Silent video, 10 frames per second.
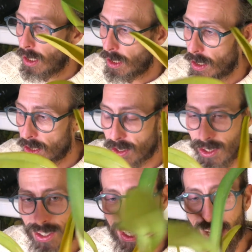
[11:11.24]
let's
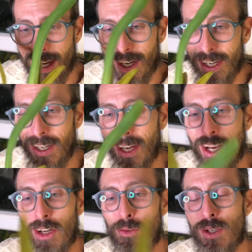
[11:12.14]
say,
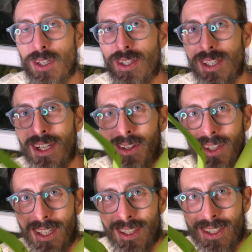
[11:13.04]

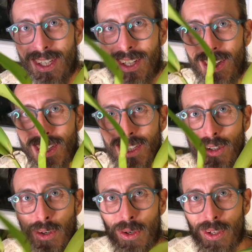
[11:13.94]
resilient the
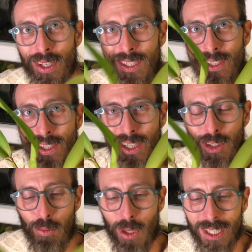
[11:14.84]
orchids
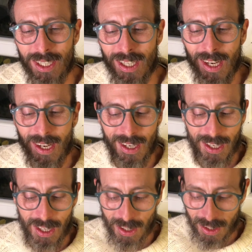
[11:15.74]
can be.
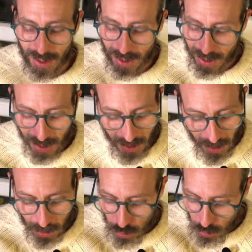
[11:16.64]

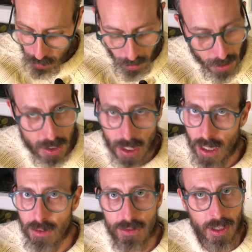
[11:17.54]
They're truly
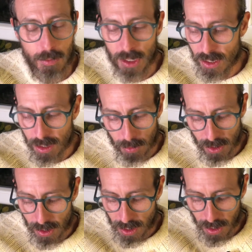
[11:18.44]
tough. I mean, some of
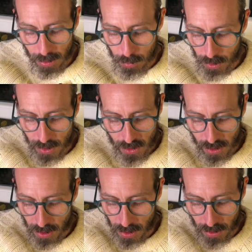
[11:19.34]
these hybrids,
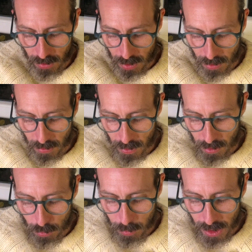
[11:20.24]
you know,
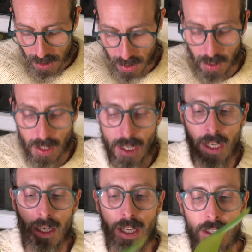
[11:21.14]
they're amazing.
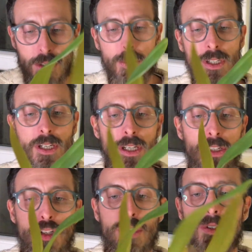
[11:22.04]
Now this one does
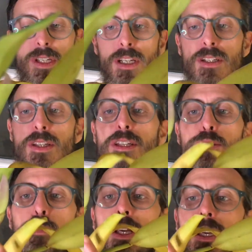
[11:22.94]
show signs of this
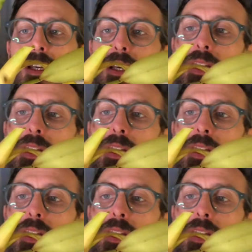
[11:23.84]
pink. I